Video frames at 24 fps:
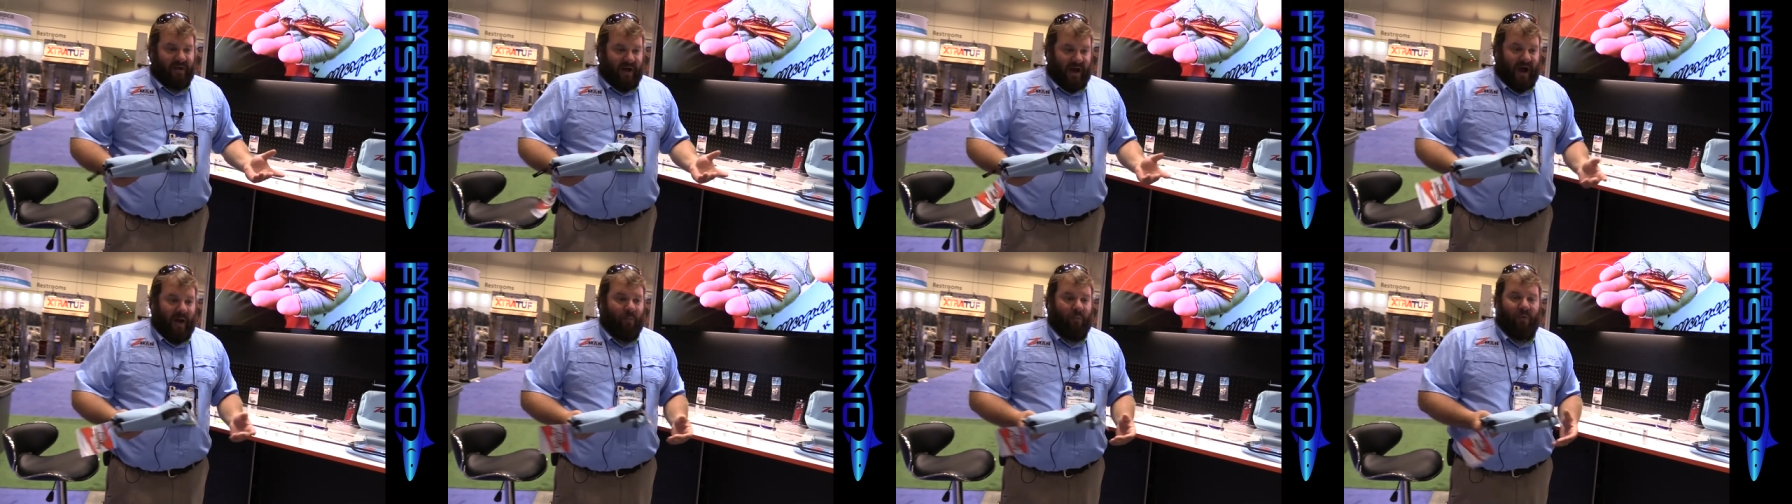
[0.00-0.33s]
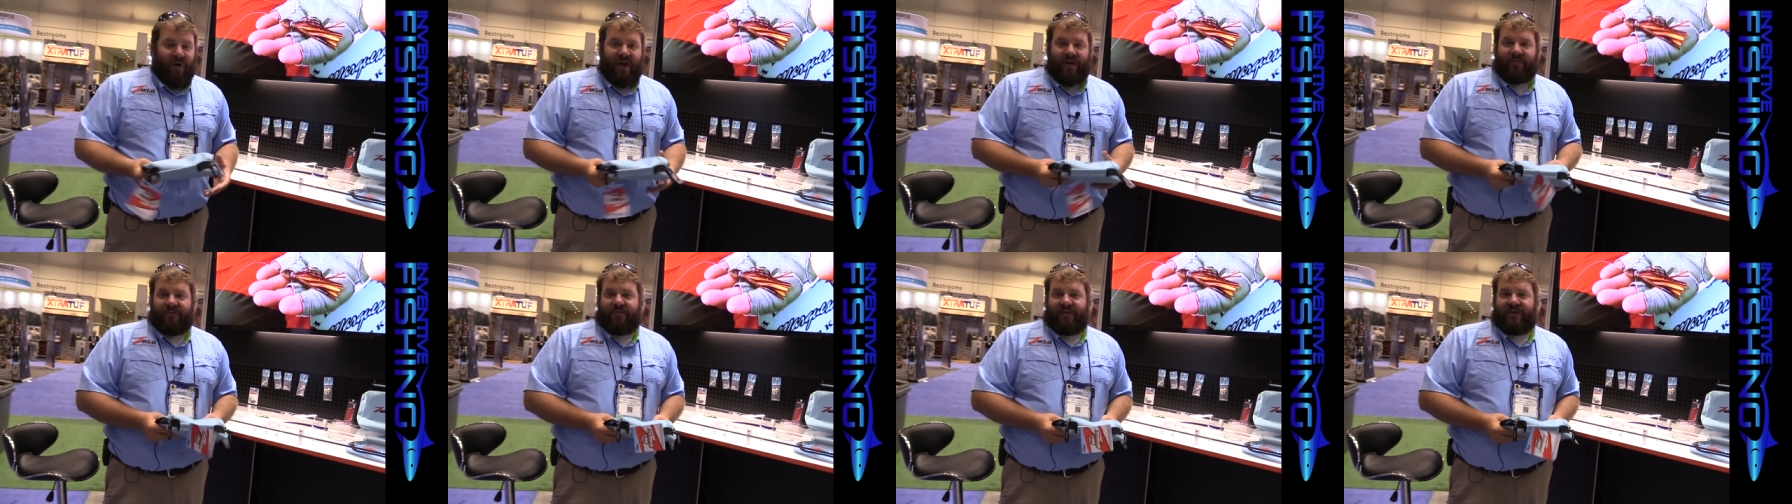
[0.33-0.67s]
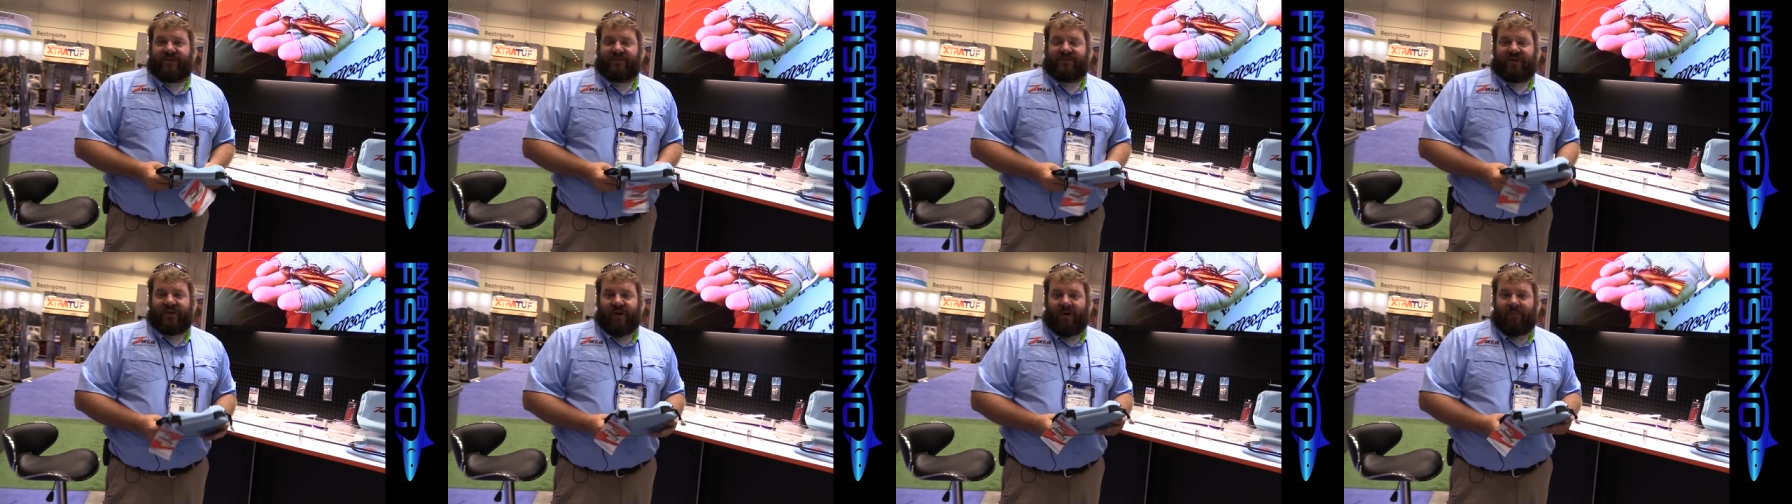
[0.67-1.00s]
I'm waiting for
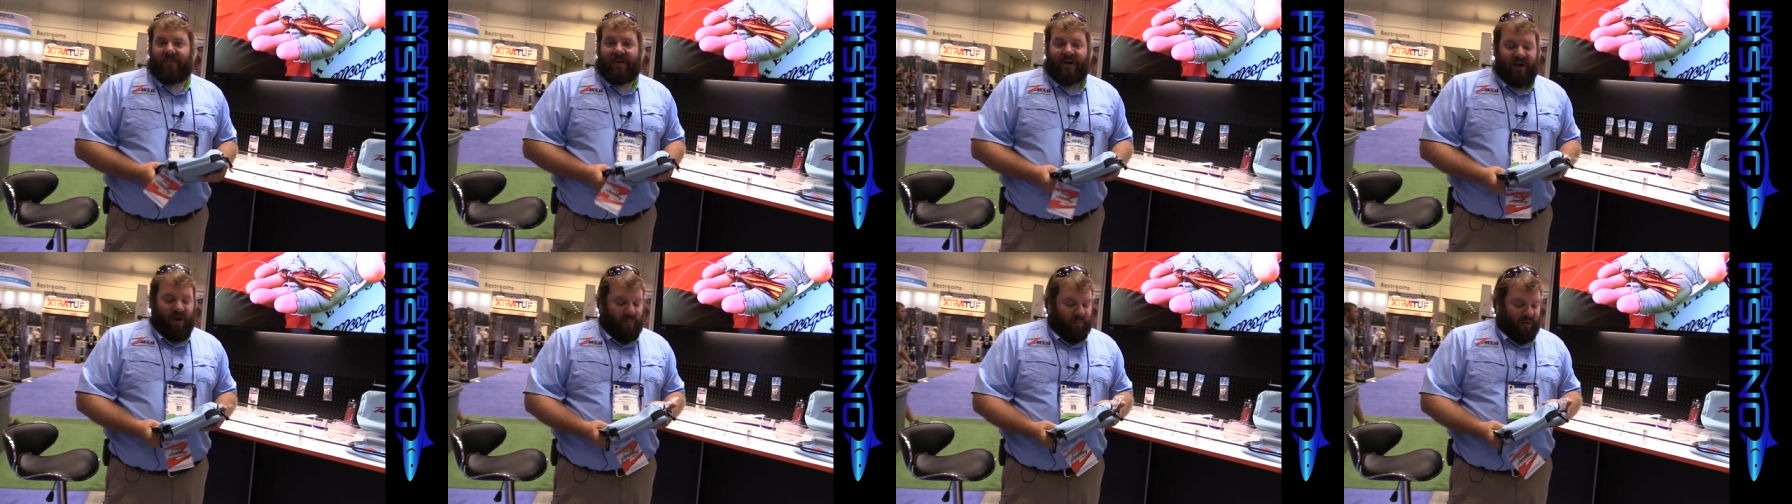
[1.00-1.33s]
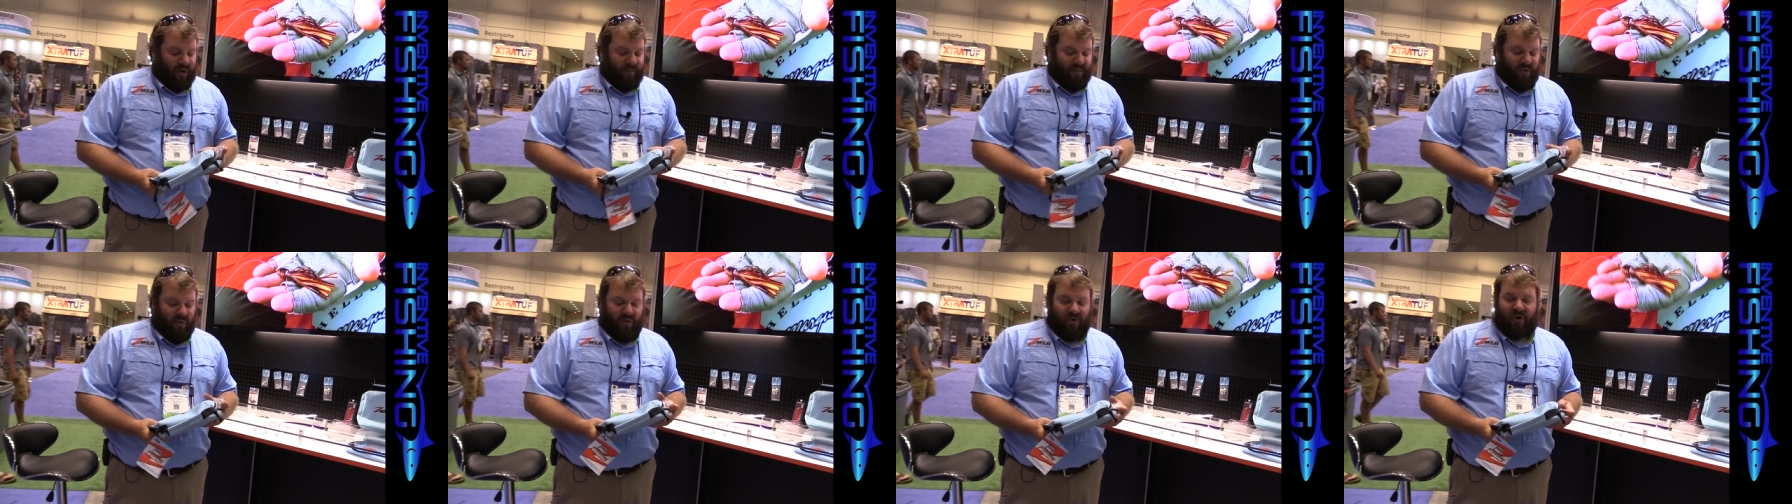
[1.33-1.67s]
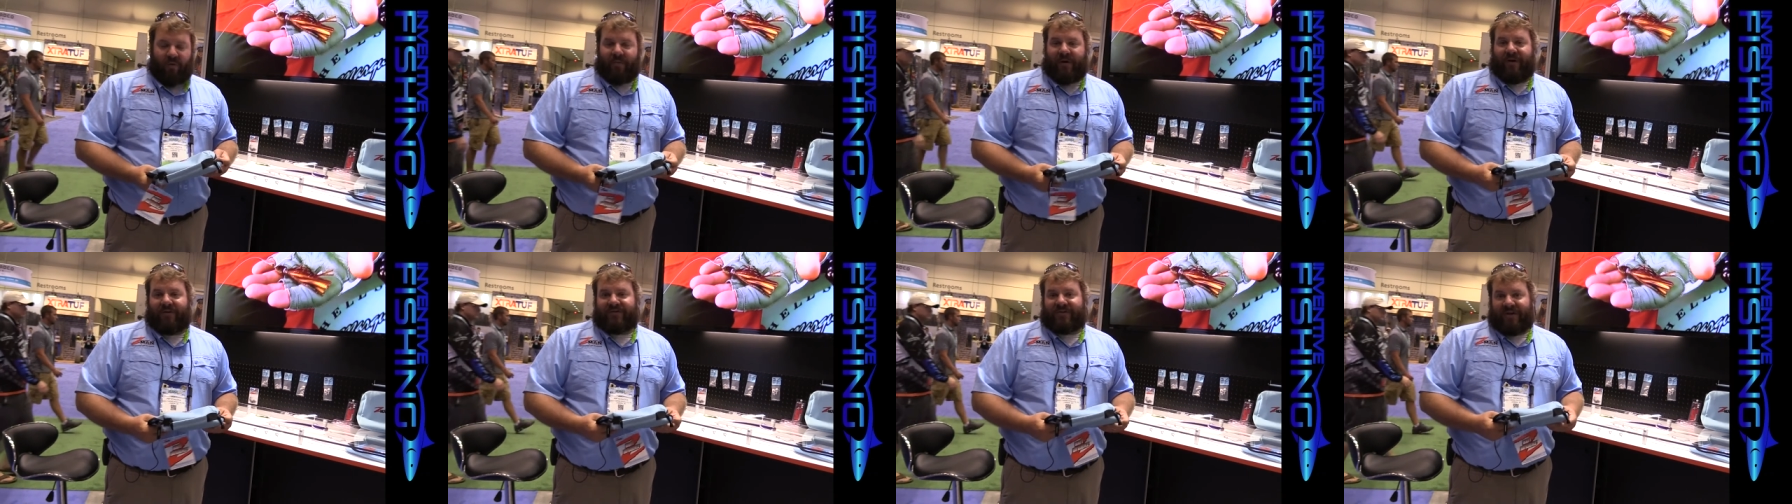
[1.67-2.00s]
these to come in. I'll probably order
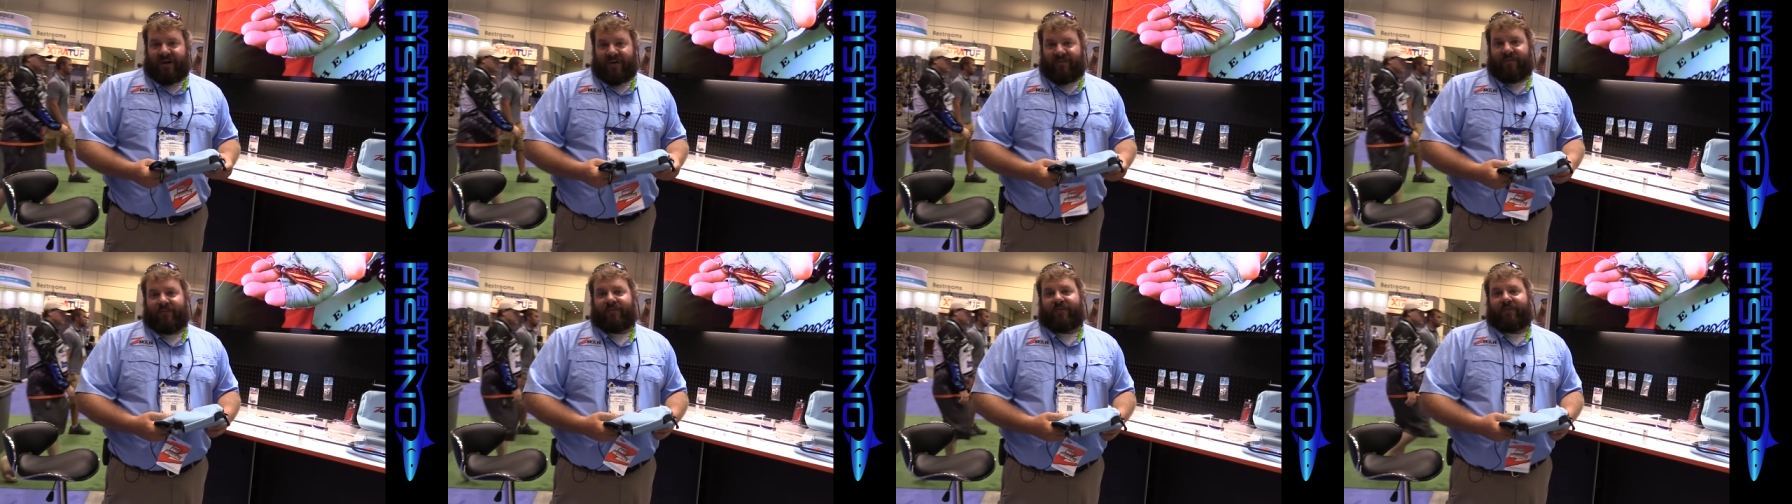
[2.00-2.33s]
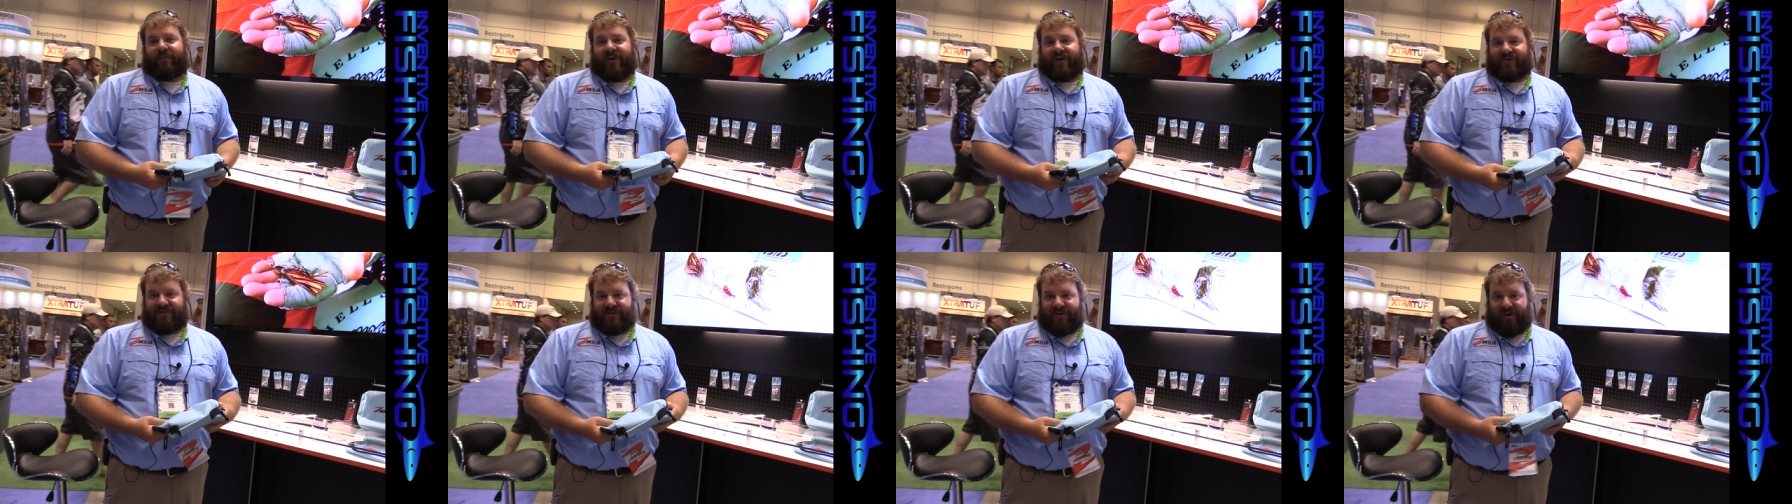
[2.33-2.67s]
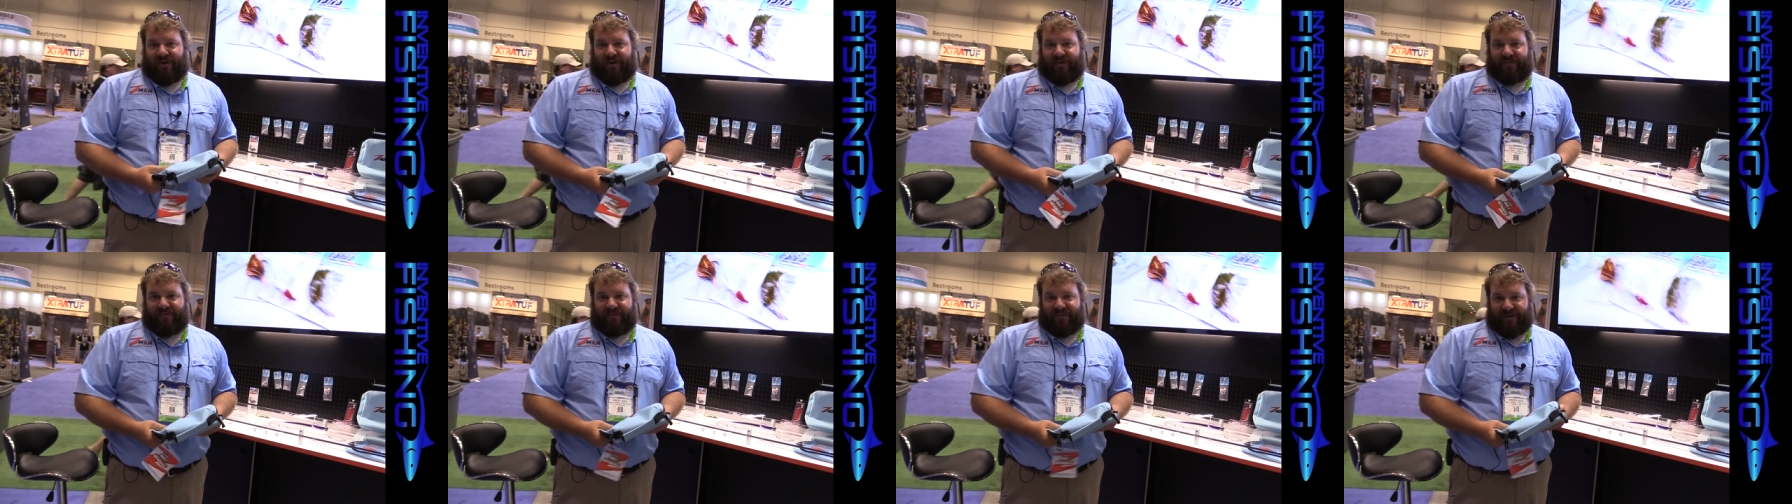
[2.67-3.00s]
about 10 of them for
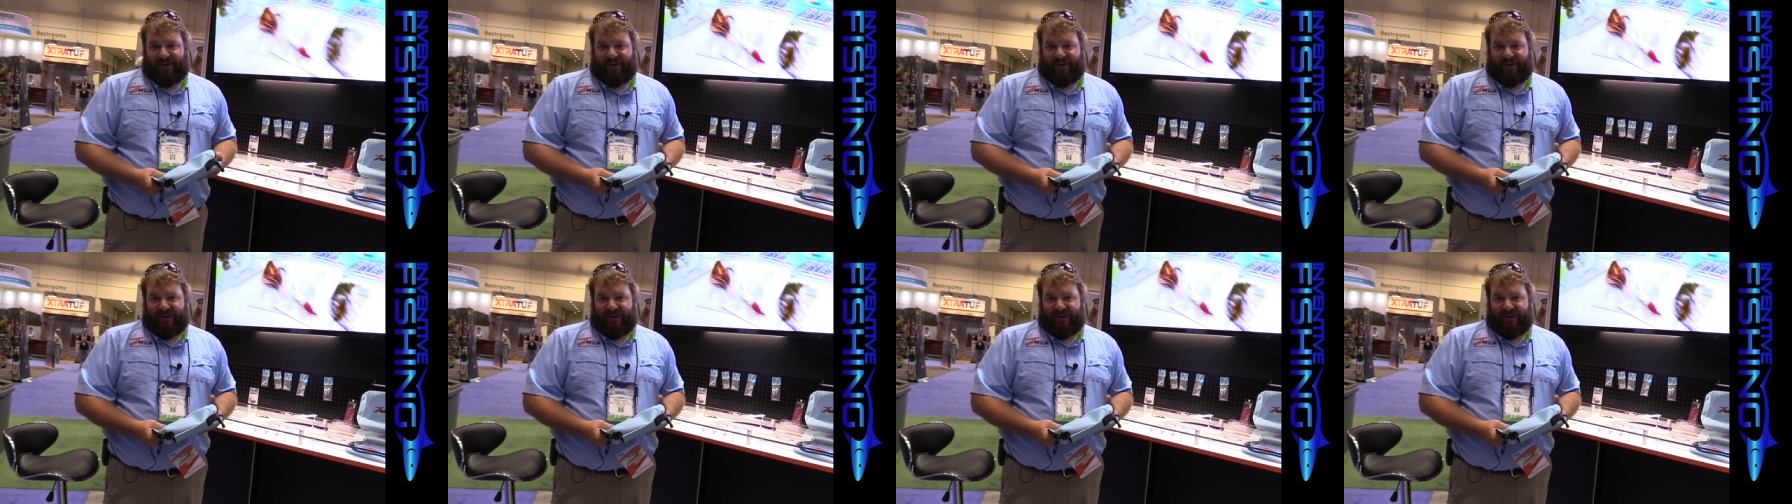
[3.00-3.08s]
myself.